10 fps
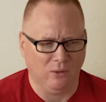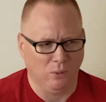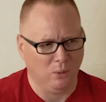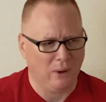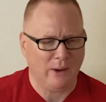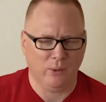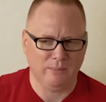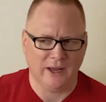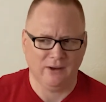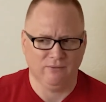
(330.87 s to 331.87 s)
Well, why would
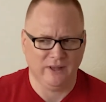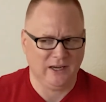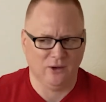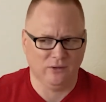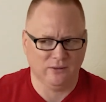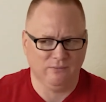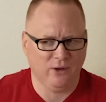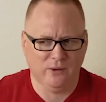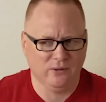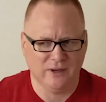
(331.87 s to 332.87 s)
my videos and
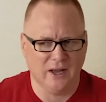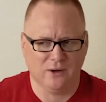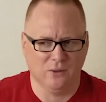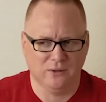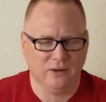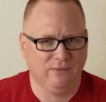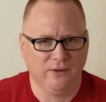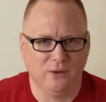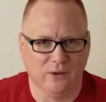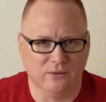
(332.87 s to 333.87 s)
photos not go to the
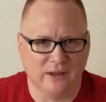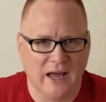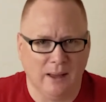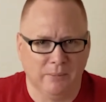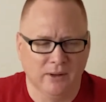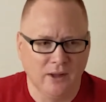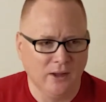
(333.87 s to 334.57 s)
Photos app?